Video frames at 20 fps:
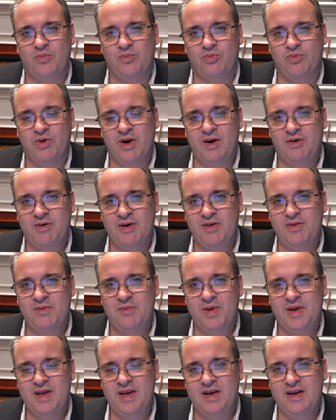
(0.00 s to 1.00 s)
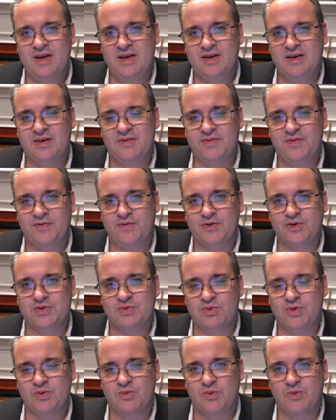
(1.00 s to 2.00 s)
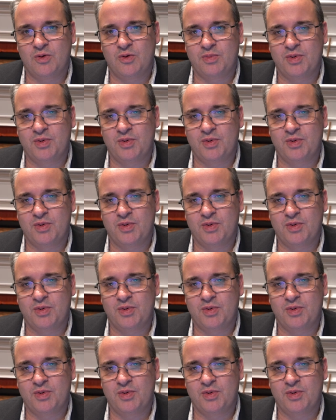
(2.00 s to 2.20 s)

right around the beginning of the First World